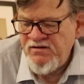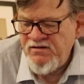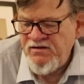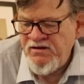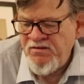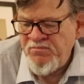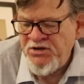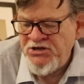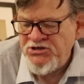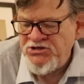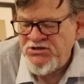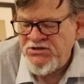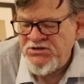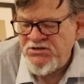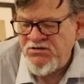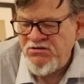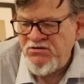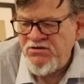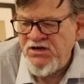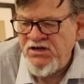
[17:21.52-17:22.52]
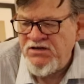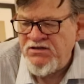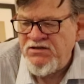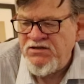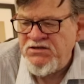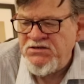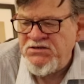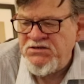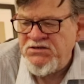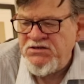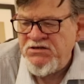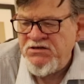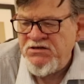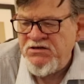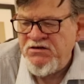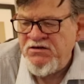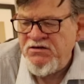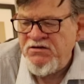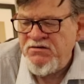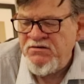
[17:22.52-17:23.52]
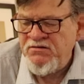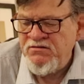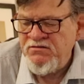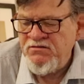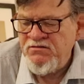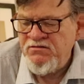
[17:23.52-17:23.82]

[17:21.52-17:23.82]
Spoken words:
Let me just look at this here.